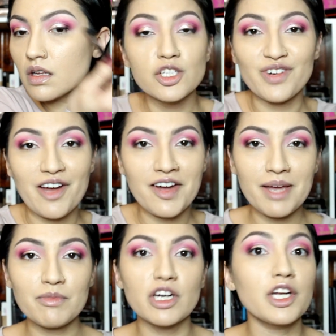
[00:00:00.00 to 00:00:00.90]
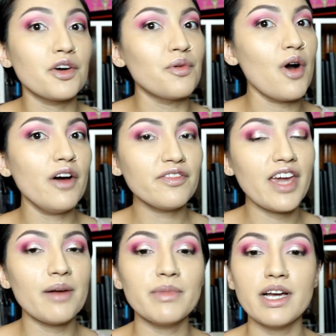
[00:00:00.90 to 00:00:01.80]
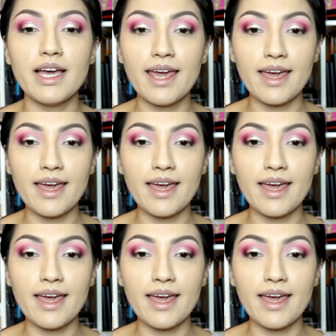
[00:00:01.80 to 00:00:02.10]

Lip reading: So now I'm going to go off camera